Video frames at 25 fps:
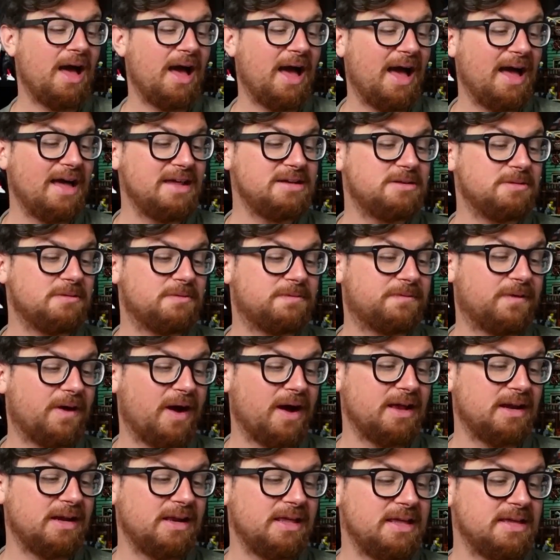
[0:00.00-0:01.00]
And
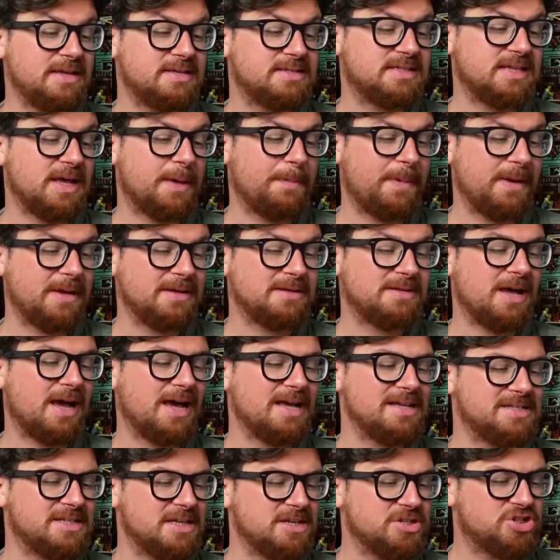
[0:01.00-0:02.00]
finally, Sabet
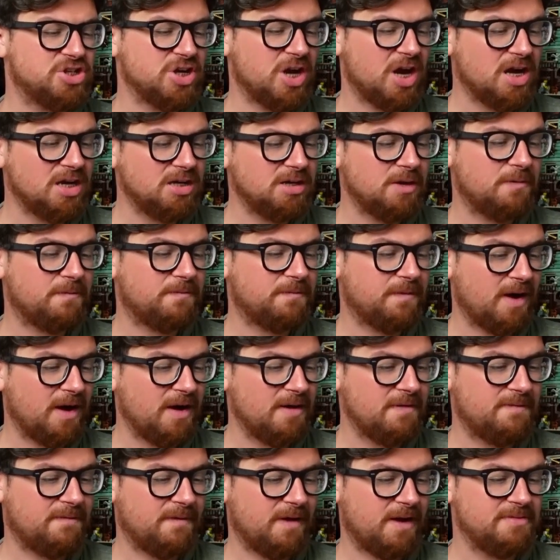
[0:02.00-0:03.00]
Hassajan
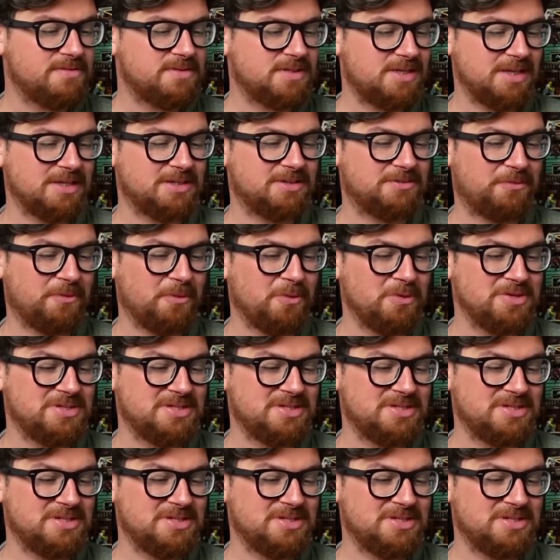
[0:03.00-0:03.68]
5564